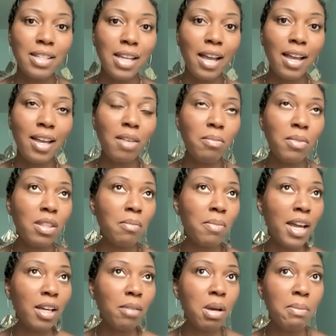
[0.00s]
time in the
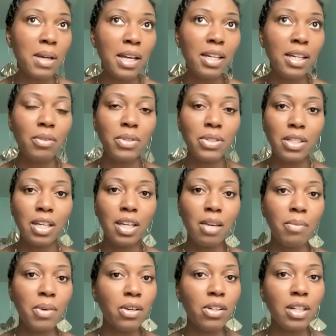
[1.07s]
back of my mind, I was like,
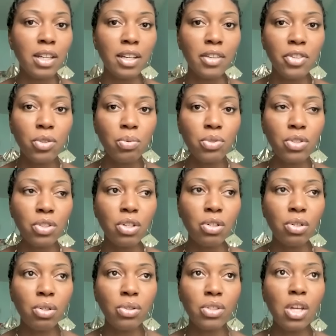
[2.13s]
Am I gonna get this
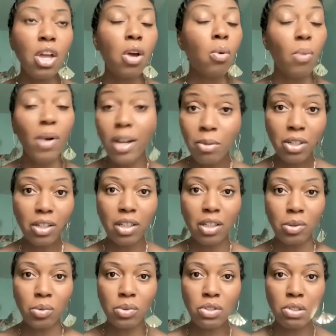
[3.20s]
result? When am I gonna
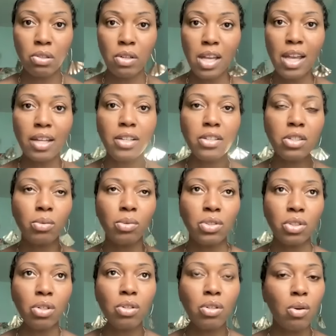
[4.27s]
get the result? And is the
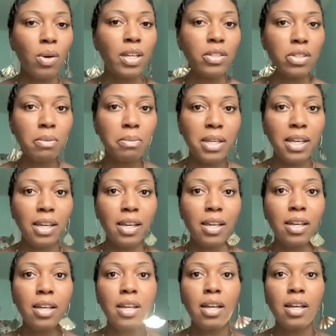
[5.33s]
result going to
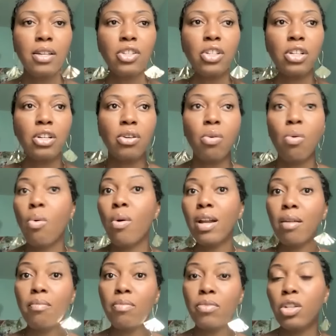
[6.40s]
be, you know, what
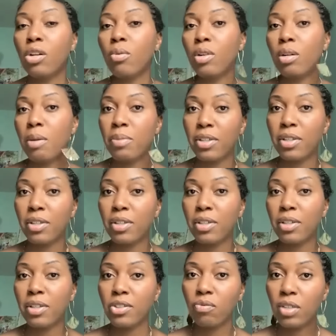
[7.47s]
I'm, you know, one of my
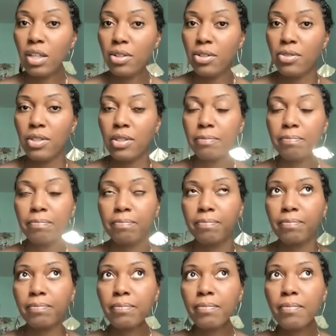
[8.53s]
biggest fears?
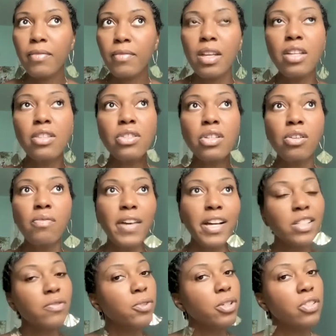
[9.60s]
and so fast
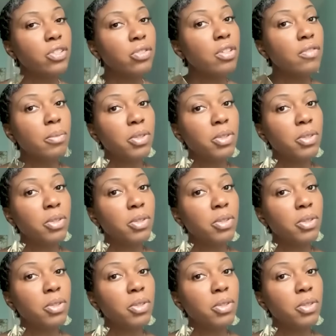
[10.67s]
forward to november